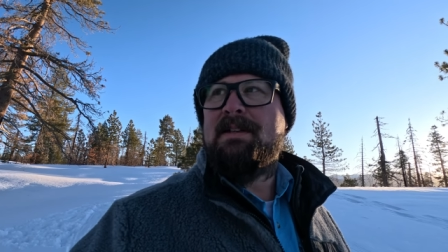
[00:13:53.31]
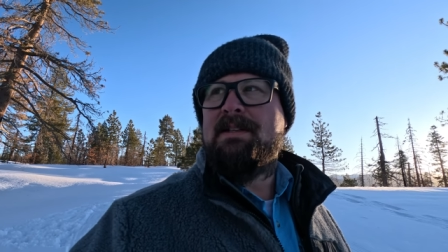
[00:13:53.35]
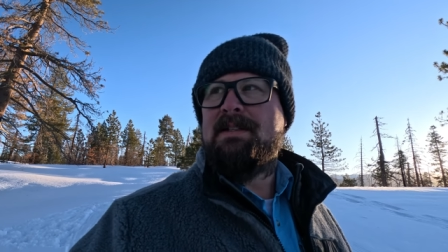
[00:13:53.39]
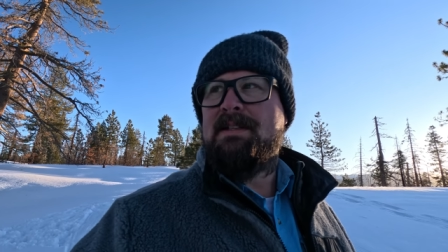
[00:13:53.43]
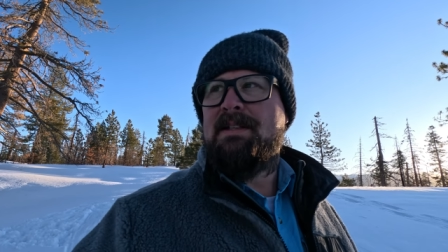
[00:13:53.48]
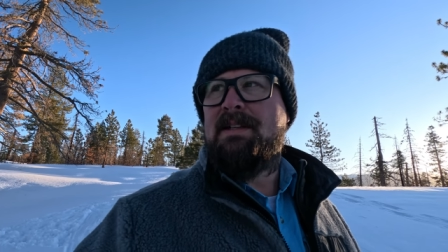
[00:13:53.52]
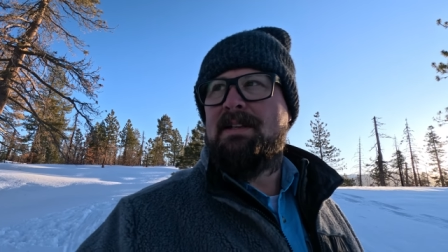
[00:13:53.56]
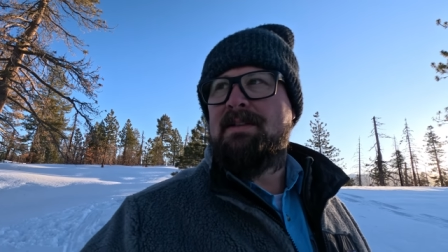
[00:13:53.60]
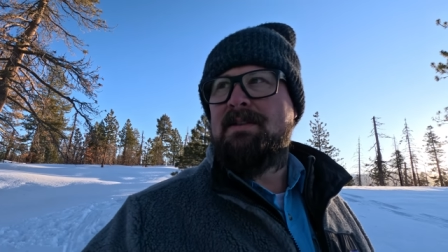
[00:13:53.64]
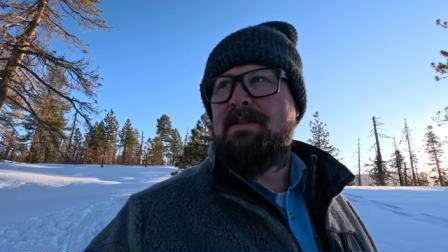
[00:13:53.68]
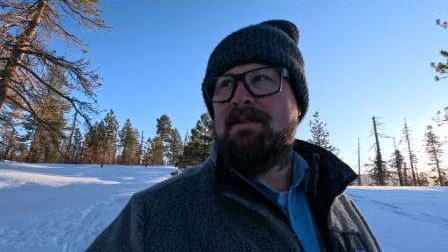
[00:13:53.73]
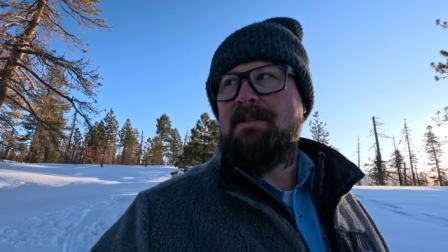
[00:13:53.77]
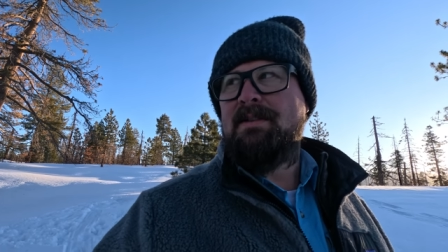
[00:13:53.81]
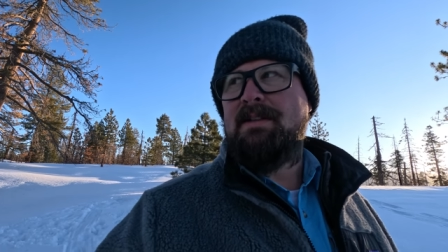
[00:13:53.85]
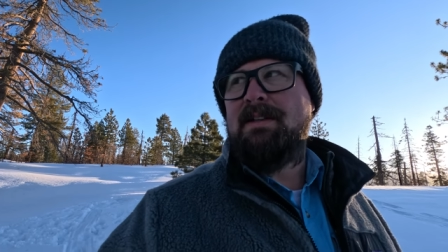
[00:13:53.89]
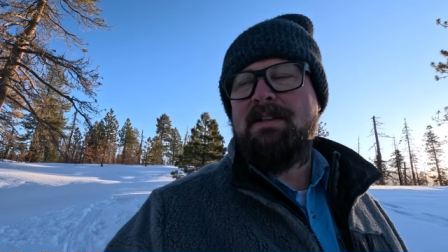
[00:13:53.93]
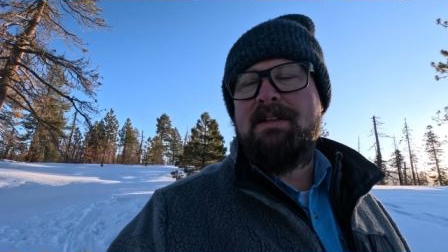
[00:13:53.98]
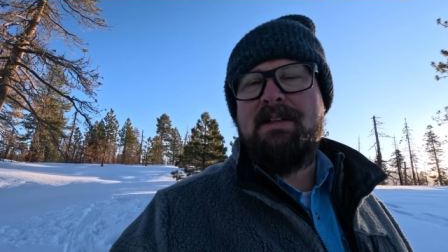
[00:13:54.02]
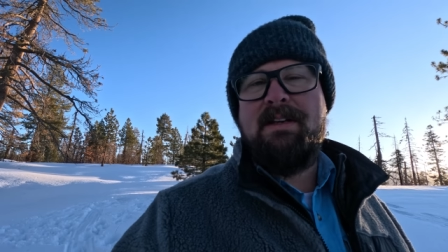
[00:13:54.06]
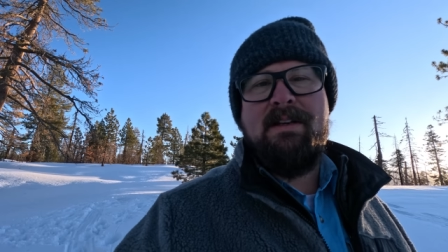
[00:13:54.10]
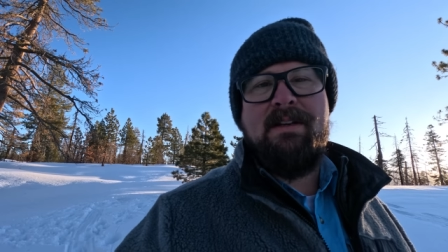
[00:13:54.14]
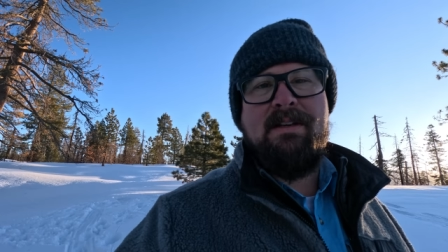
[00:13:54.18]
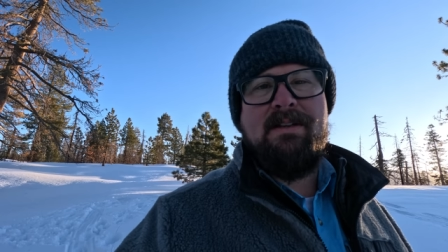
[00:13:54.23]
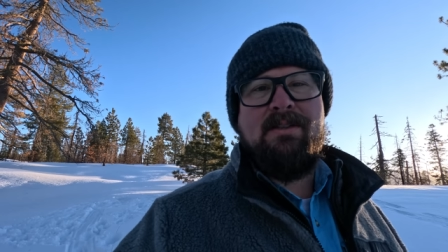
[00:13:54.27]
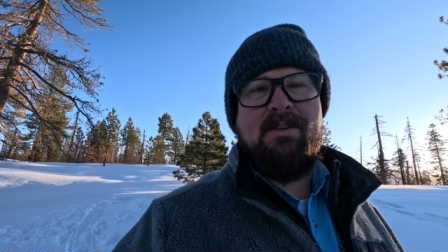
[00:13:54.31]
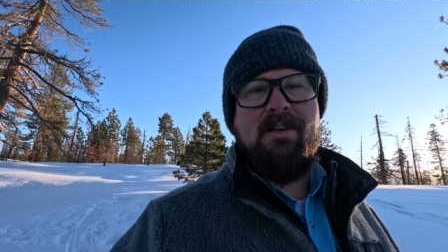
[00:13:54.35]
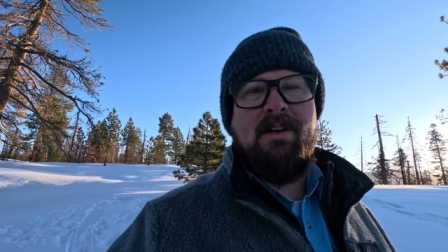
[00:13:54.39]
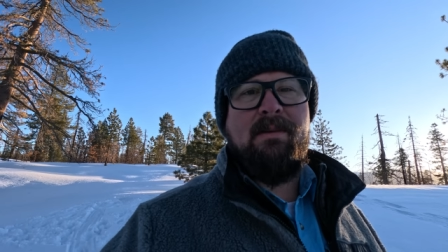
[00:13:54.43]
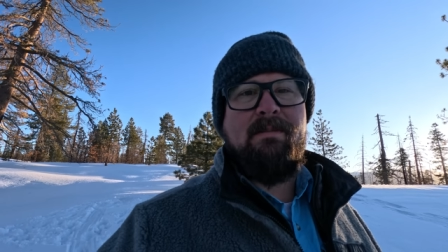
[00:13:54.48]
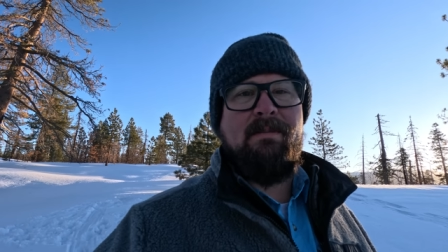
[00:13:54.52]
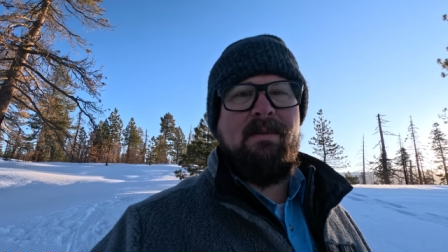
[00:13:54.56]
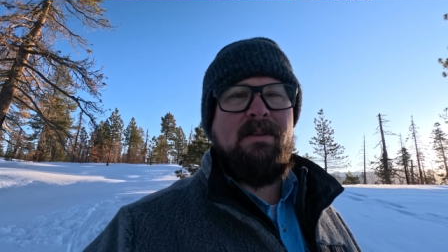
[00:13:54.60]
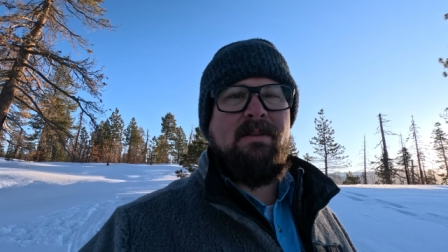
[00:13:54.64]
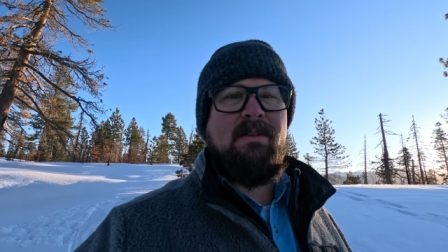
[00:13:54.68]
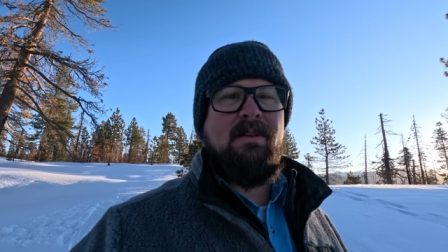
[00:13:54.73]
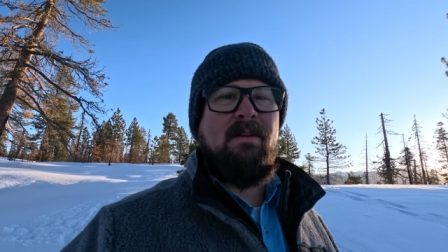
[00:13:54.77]
sisters that needed to
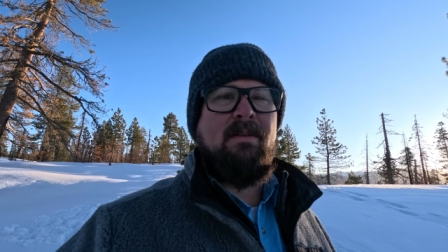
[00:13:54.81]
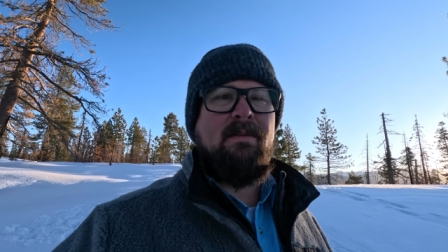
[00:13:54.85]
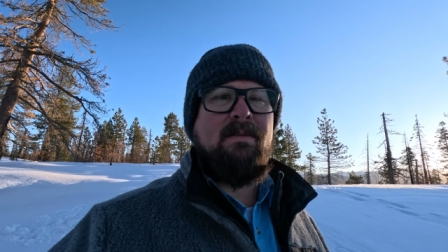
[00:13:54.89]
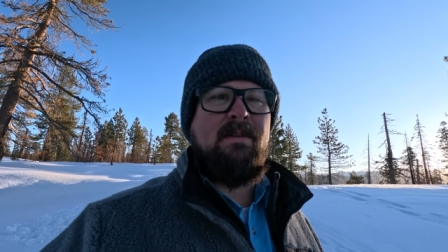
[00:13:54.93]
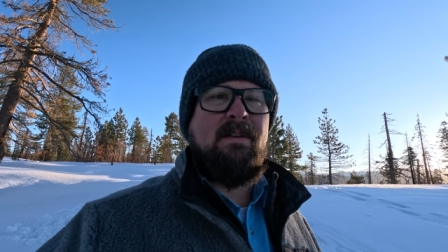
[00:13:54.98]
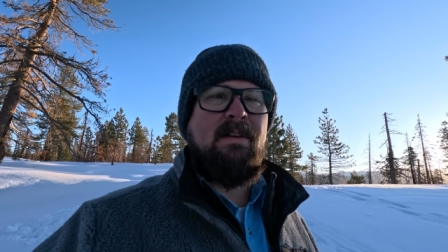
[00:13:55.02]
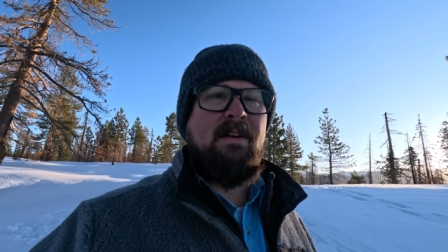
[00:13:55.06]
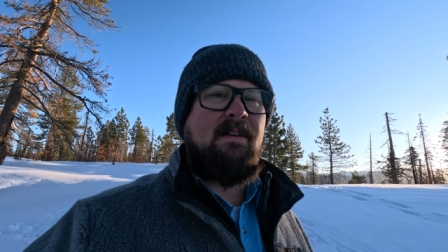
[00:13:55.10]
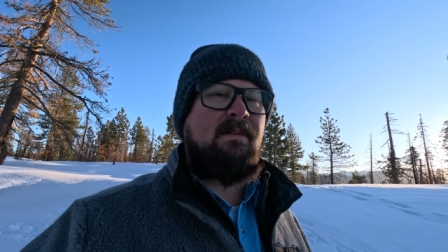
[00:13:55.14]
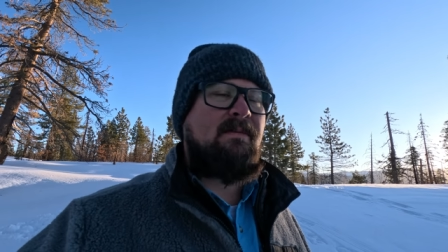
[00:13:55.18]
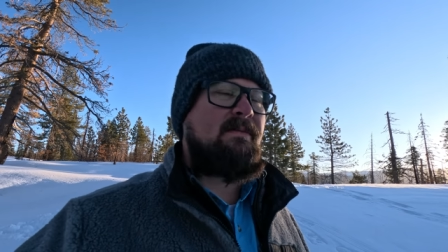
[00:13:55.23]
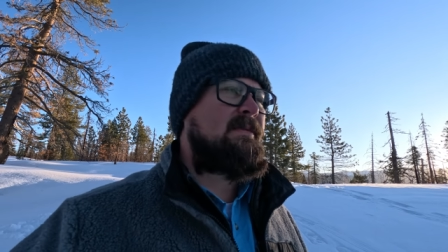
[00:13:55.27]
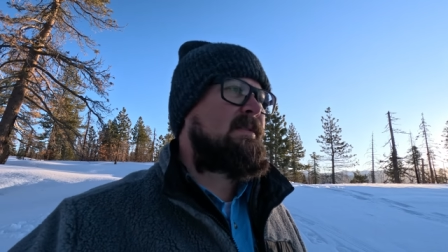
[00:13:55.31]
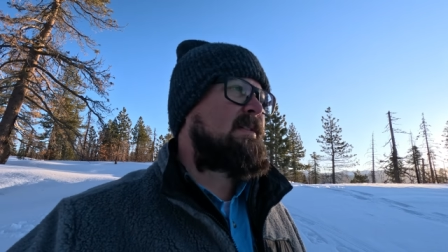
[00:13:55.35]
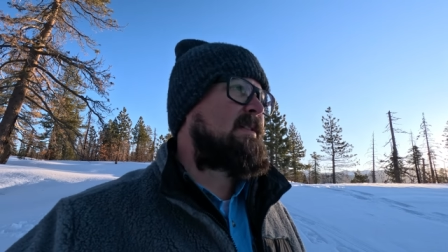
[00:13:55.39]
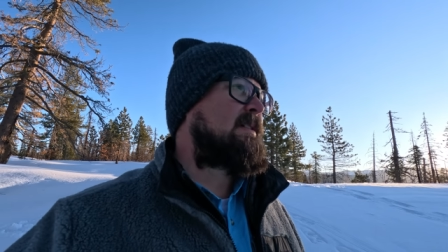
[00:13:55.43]
chop their toes off